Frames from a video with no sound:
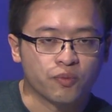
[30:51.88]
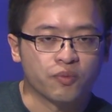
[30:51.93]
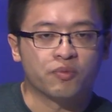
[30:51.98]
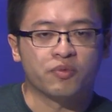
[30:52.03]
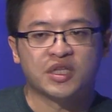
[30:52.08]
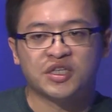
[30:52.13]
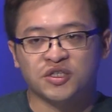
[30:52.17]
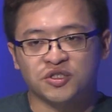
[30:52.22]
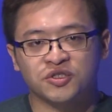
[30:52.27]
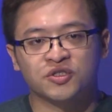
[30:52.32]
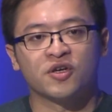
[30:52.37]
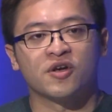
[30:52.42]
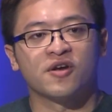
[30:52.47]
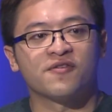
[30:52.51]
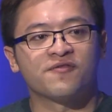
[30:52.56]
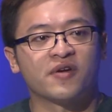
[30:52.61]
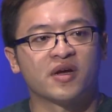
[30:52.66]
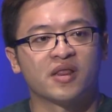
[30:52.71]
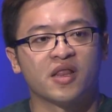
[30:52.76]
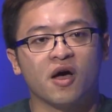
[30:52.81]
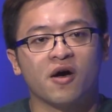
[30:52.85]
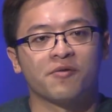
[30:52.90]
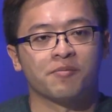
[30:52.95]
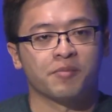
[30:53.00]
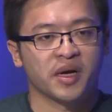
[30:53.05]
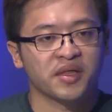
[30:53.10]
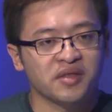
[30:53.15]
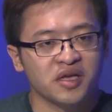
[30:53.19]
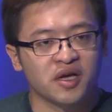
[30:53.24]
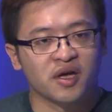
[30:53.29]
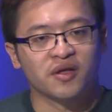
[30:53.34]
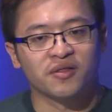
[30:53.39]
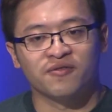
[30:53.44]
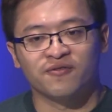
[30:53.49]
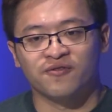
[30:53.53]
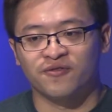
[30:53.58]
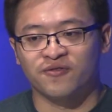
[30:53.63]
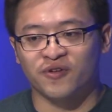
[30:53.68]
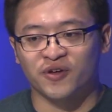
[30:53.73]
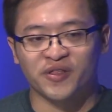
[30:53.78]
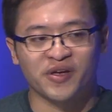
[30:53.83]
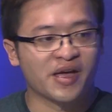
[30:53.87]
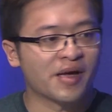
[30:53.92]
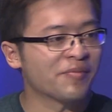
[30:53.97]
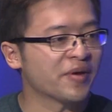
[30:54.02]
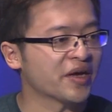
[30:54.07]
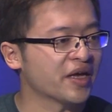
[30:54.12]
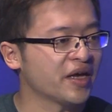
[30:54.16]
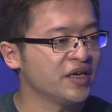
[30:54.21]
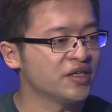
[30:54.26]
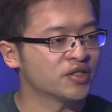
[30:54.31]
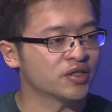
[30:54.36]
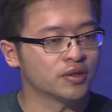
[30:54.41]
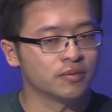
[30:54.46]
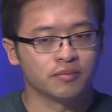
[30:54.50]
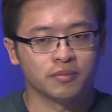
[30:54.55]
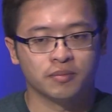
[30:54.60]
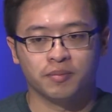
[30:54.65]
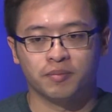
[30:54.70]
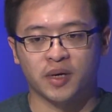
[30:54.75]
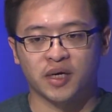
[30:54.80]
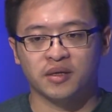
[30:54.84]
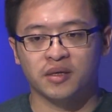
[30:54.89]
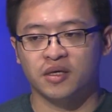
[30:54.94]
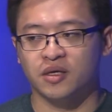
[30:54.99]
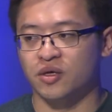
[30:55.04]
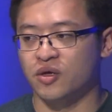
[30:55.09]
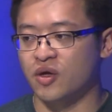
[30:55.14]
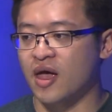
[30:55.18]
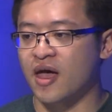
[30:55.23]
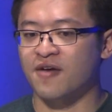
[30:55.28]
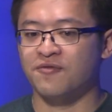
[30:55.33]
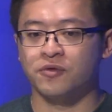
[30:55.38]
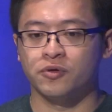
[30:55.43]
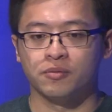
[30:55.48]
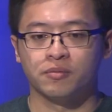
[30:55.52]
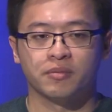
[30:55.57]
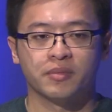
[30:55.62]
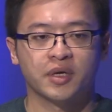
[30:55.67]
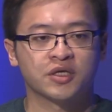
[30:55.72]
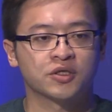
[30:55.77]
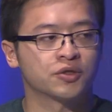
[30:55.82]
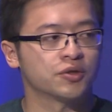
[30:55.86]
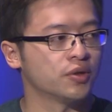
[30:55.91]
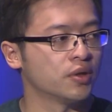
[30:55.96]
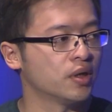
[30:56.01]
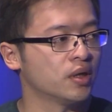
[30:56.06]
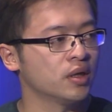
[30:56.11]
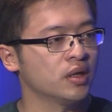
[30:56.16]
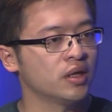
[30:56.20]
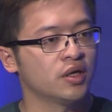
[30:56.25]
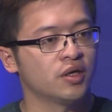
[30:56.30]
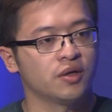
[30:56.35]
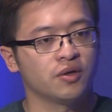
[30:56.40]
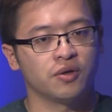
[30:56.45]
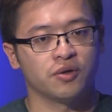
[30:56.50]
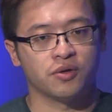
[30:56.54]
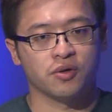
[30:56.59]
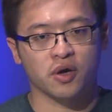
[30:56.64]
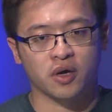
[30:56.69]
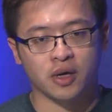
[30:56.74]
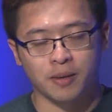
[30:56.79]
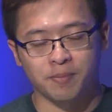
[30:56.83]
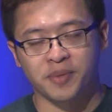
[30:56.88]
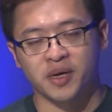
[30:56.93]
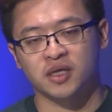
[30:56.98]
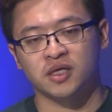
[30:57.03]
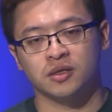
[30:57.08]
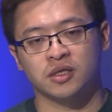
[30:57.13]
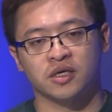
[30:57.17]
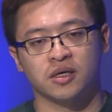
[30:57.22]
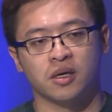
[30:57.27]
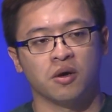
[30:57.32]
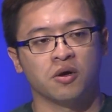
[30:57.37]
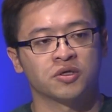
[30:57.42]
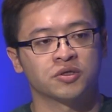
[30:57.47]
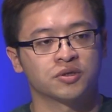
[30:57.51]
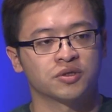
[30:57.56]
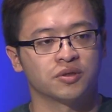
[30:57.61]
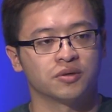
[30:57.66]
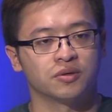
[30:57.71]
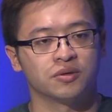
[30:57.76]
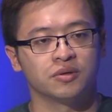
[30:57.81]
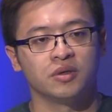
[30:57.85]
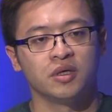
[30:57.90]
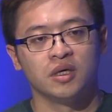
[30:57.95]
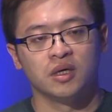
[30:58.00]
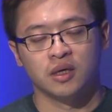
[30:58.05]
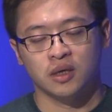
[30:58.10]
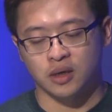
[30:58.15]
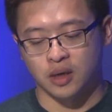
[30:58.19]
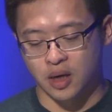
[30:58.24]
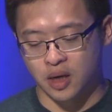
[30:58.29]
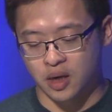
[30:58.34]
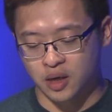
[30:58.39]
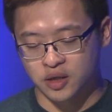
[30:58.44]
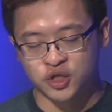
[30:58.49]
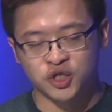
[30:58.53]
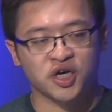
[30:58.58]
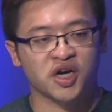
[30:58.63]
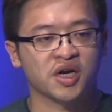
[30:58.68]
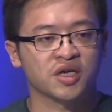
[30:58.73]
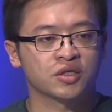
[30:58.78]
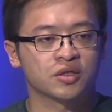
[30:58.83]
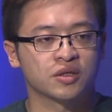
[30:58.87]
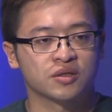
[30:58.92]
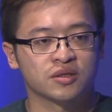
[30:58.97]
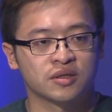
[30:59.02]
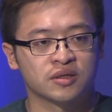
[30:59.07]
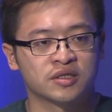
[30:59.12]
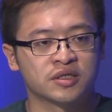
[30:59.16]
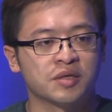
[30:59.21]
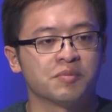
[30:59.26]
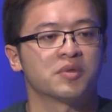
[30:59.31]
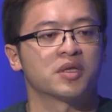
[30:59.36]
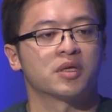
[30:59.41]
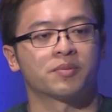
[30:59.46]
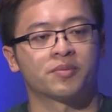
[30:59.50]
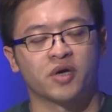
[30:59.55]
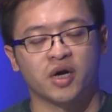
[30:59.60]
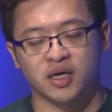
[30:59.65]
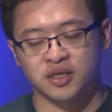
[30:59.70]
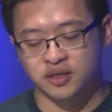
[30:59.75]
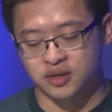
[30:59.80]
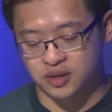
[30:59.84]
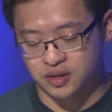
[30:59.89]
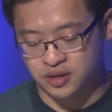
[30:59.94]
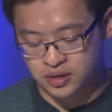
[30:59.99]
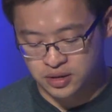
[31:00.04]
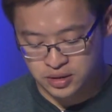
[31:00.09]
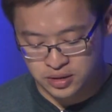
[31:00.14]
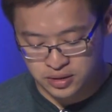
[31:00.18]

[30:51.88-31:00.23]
we deserve a lot of money for the application, but you have to make sure your competitor also charge similar prices.